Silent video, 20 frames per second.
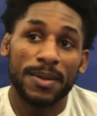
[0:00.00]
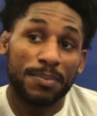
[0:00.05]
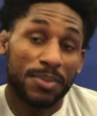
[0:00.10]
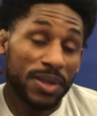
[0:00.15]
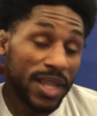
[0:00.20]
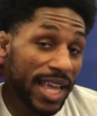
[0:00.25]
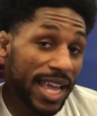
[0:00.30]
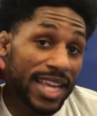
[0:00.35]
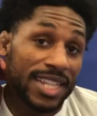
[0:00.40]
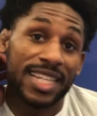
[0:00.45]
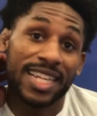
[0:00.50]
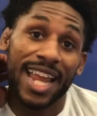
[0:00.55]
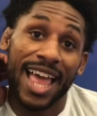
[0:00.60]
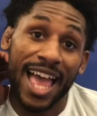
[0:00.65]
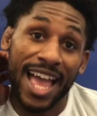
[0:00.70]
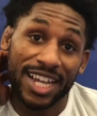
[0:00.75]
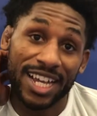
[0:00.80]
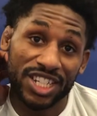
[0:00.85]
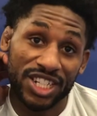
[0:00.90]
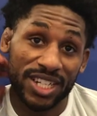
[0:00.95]
Plans in
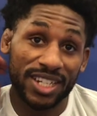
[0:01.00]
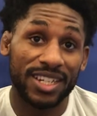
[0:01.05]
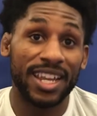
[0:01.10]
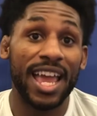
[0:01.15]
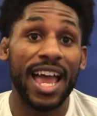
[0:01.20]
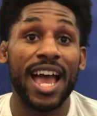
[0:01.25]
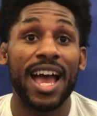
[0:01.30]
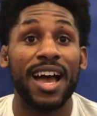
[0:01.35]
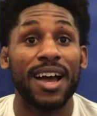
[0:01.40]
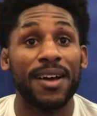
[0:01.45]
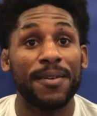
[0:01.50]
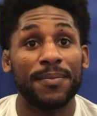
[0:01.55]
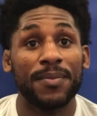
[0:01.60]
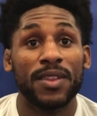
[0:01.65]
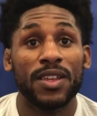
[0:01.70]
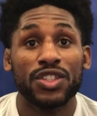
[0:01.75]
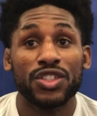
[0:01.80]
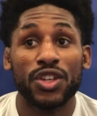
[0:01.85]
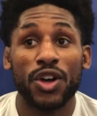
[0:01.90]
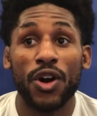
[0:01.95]
action, yeah.
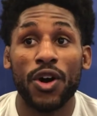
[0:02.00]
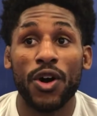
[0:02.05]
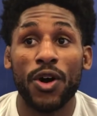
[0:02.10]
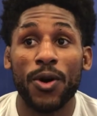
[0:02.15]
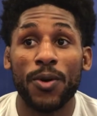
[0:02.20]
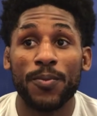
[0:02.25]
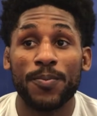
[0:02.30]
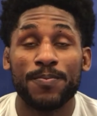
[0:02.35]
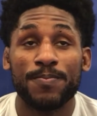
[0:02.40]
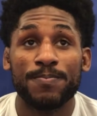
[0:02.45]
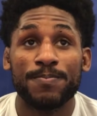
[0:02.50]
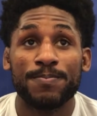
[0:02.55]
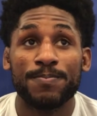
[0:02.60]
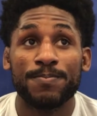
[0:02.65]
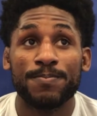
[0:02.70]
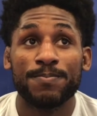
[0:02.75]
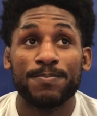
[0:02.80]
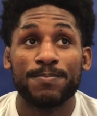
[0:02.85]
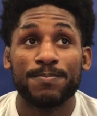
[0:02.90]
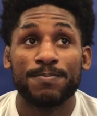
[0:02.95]
So
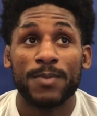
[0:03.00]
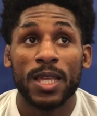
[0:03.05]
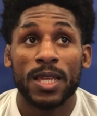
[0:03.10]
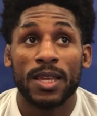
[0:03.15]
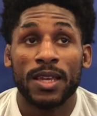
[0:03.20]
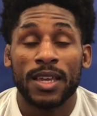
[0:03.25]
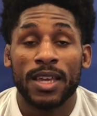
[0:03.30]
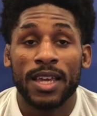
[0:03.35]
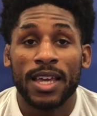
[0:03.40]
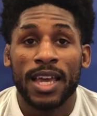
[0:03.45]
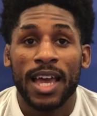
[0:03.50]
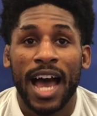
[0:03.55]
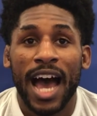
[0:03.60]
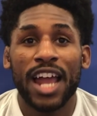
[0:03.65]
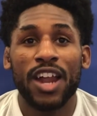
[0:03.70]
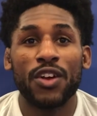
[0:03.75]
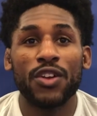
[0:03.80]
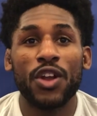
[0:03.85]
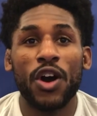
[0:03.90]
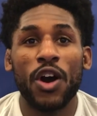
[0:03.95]

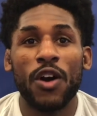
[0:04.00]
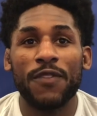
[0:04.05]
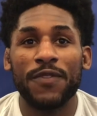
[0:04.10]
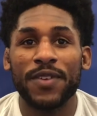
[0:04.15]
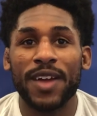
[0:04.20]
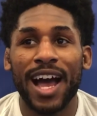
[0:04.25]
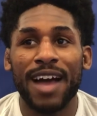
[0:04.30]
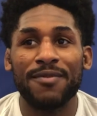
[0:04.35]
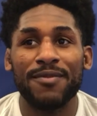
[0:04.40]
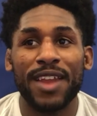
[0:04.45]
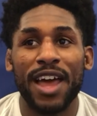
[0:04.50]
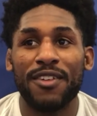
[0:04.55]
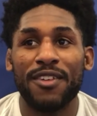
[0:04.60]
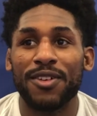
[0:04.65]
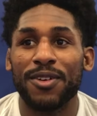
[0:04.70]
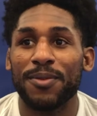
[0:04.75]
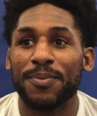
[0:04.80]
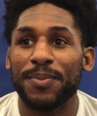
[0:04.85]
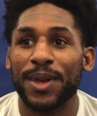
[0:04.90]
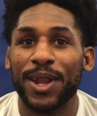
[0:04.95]
I don't know if I've
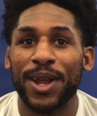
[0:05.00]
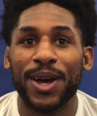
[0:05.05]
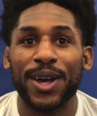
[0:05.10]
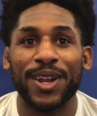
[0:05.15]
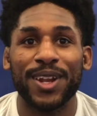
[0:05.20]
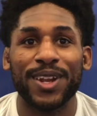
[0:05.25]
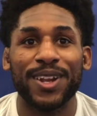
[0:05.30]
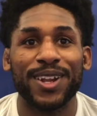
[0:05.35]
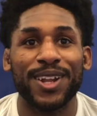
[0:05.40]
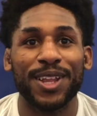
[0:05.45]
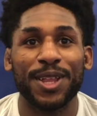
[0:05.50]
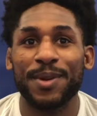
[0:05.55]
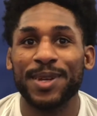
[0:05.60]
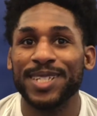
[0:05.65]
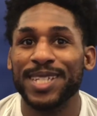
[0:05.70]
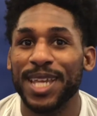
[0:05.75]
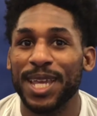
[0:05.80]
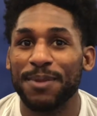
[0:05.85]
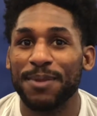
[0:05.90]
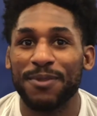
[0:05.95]
never been on an
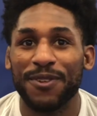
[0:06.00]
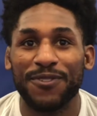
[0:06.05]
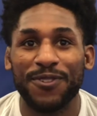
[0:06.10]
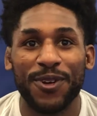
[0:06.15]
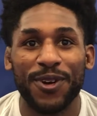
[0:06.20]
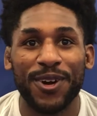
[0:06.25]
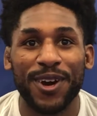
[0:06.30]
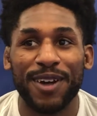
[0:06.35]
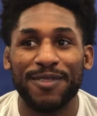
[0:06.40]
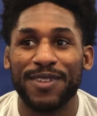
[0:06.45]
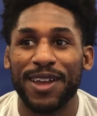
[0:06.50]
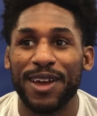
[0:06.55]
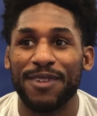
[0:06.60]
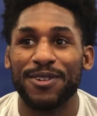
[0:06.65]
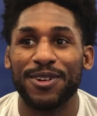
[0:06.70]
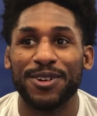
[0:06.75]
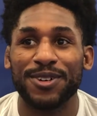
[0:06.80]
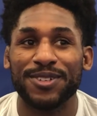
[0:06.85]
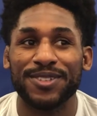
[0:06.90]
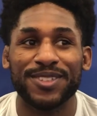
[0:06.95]
Olympic team before. I've
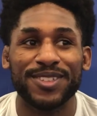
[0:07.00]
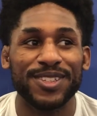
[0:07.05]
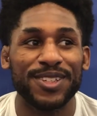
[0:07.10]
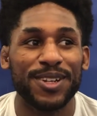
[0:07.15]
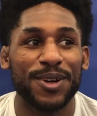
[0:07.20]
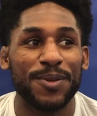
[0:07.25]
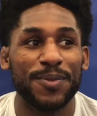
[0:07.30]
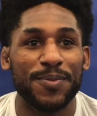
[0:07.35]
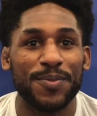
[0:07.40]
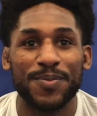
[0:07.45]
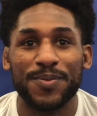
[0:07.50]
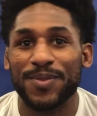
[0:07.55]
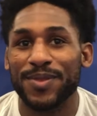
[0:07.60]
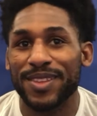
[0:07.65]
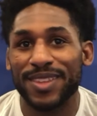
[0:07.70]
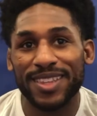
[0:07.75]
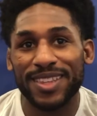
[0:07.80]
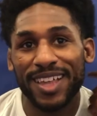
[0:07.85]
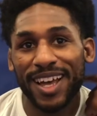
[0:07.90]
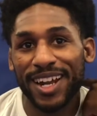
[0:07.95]
never, you know,
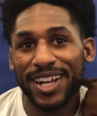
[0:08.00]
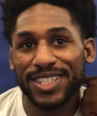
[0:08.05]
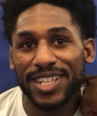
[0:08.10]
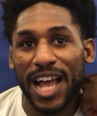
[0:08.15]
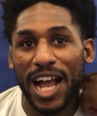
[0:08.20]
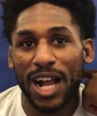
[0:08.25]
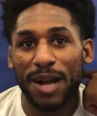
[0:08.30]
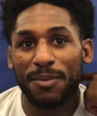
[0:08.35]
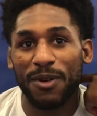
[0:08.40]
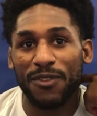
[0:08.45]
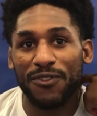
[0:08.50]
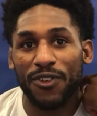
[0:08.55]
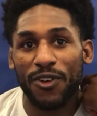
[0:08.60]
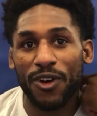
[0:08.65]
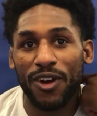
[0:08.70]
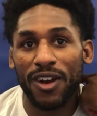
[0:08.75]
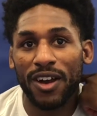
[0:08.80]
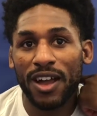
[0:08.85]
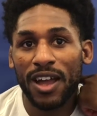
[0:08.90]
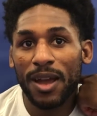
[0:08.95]
done a soccer
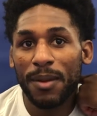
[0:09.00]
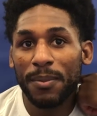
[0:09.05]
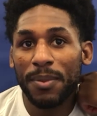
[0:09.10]
before.